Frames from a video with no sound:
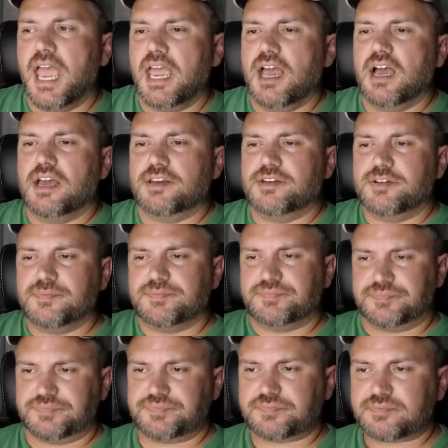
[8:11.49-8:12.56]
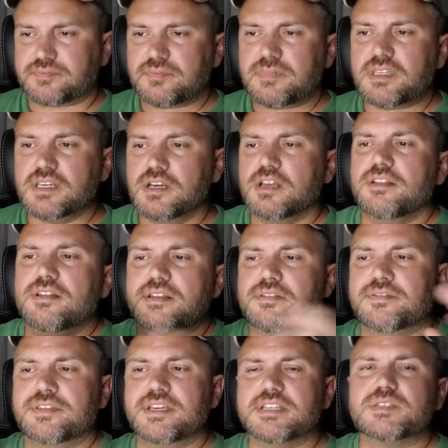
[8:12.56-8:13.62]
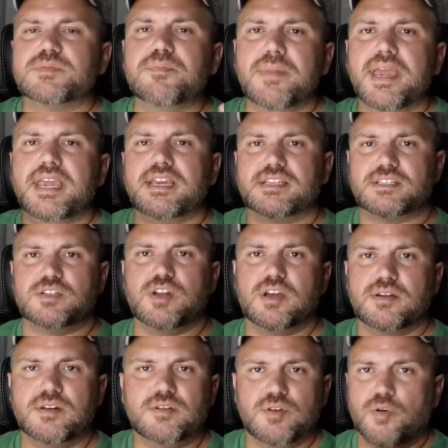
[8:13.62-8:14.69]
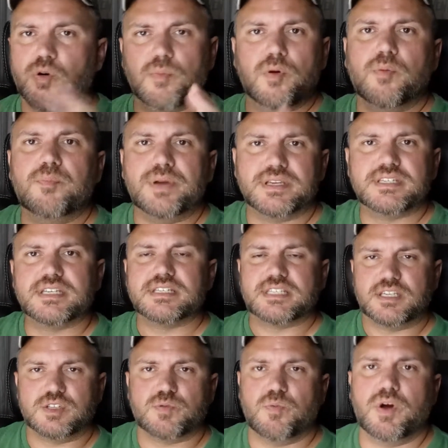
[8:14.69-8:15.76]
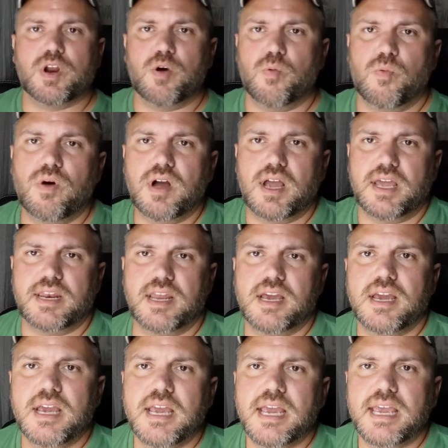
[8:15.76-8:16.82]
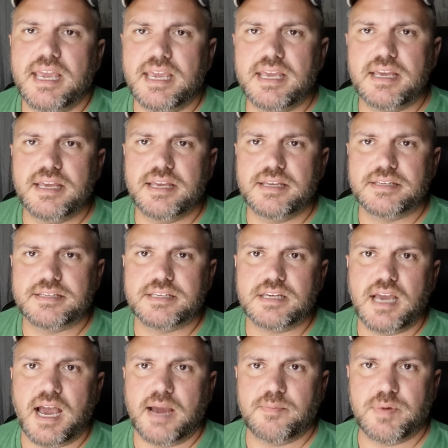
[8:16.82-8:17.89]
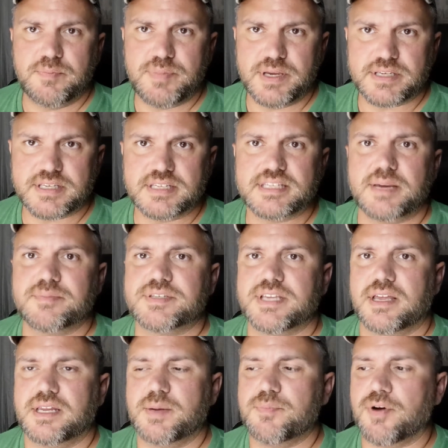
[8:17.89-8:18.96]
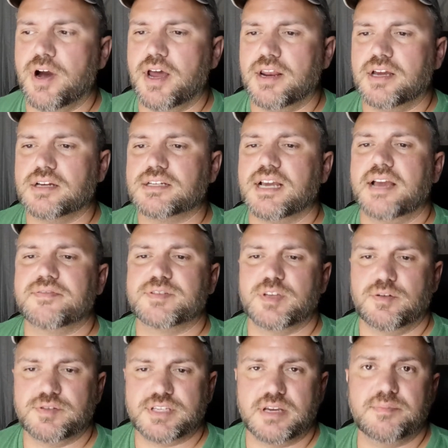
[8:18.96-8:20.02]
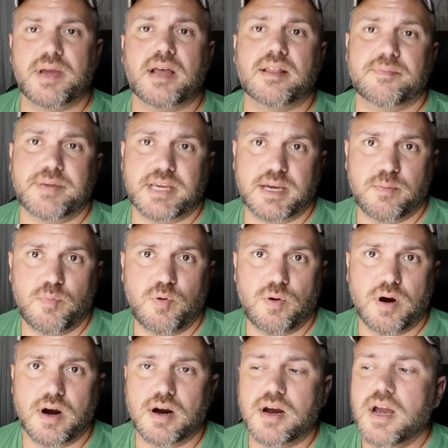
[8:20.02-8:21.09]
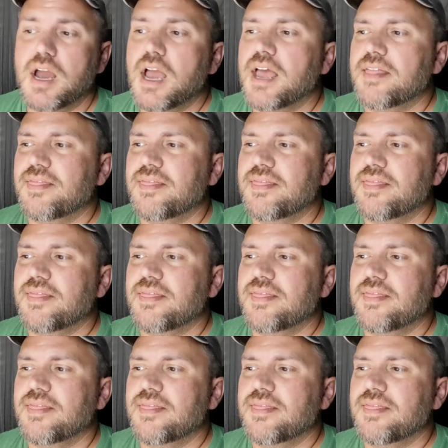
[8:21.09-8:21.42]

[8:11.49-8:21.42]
And this makes normal business sense 101 is I'm in business, I'm selling a product, I've sold some, let me get more.